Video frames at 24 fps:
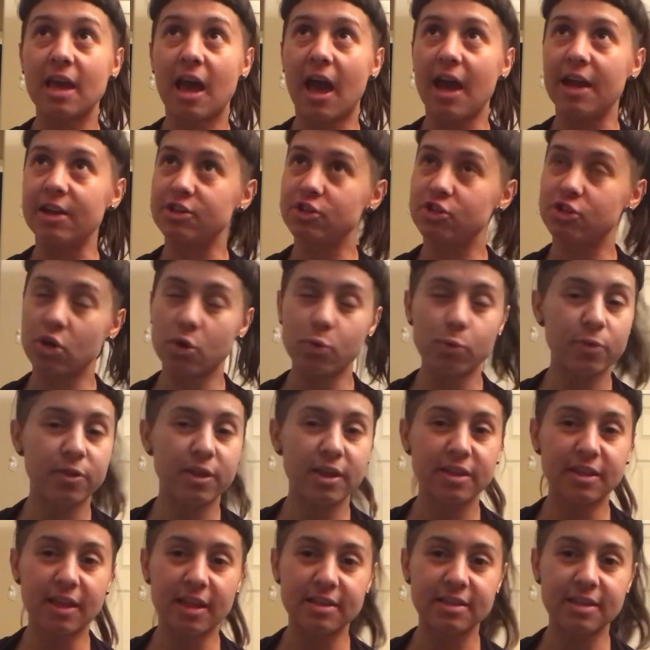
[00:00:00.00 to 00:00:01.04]
I don't
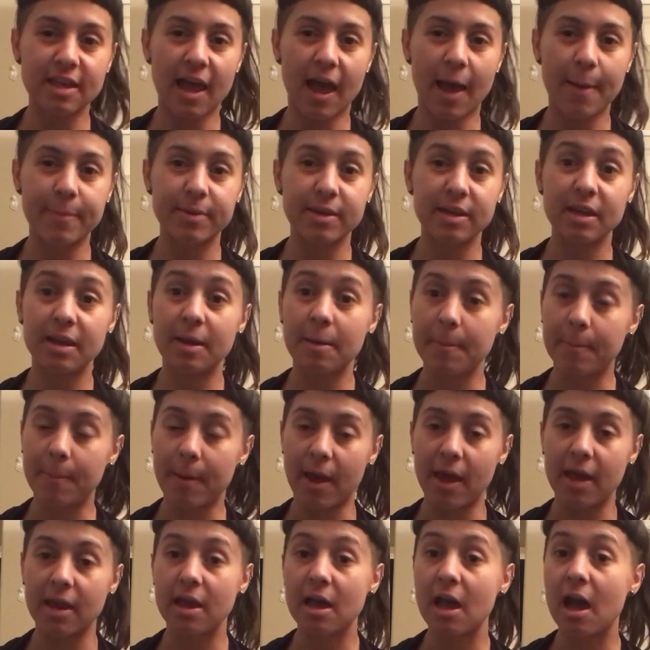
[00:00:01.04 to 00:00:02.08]
think that's happening,
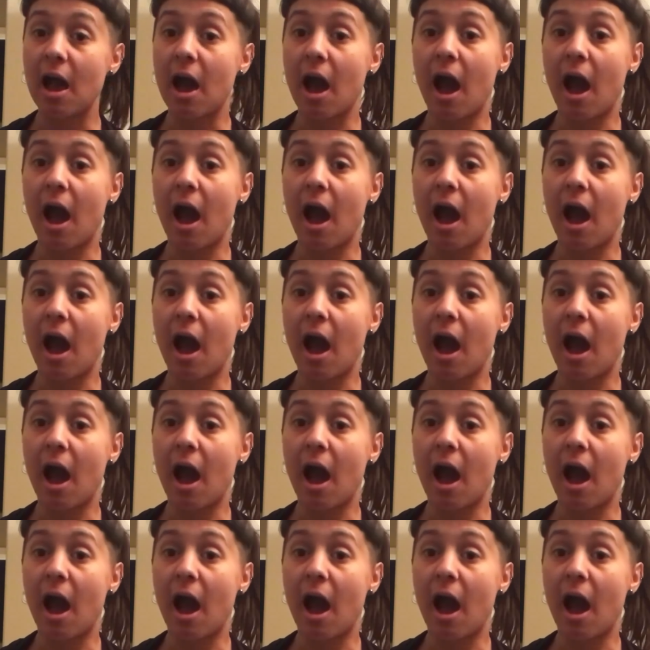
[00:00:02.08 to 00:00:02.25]
but